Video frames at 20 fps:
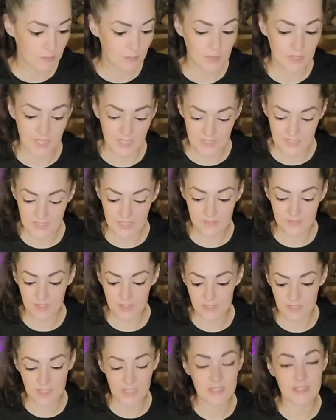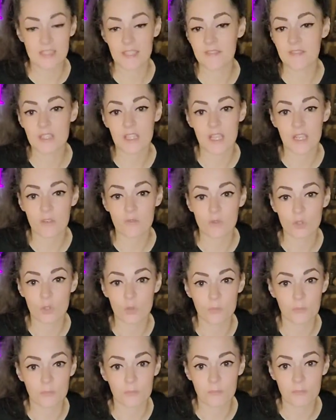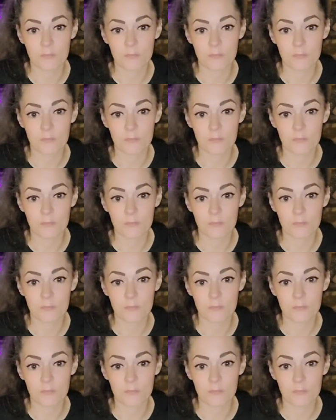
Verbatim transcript: but that saved that saves a lot of room,